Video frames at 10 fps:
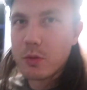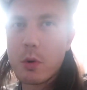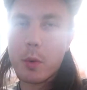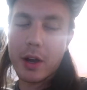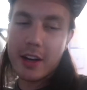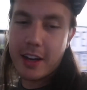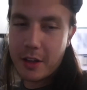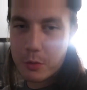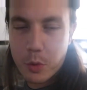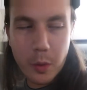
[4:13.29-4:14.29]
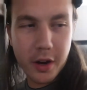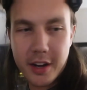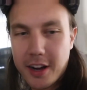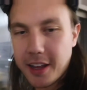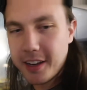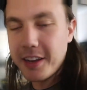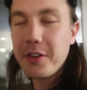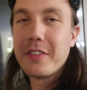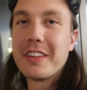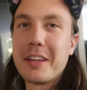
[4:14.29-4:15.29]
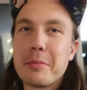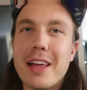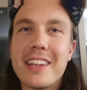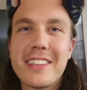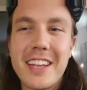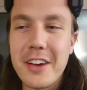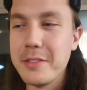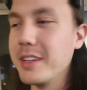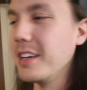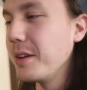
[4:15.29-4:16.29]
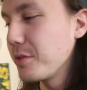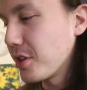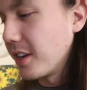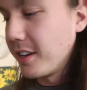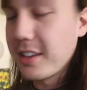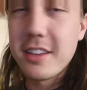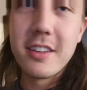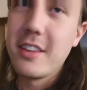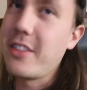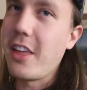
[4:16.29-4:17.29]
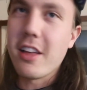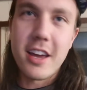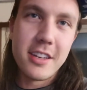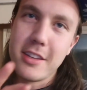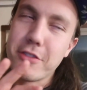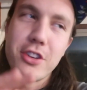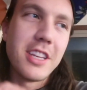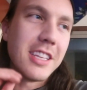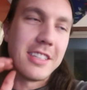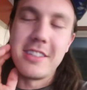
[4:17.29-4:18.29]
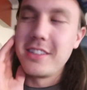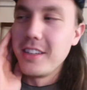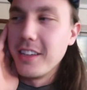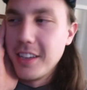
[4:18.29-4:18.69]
We're working on it, we're working on it. I do have a lot of plants now. I'm trying to, they all got different needs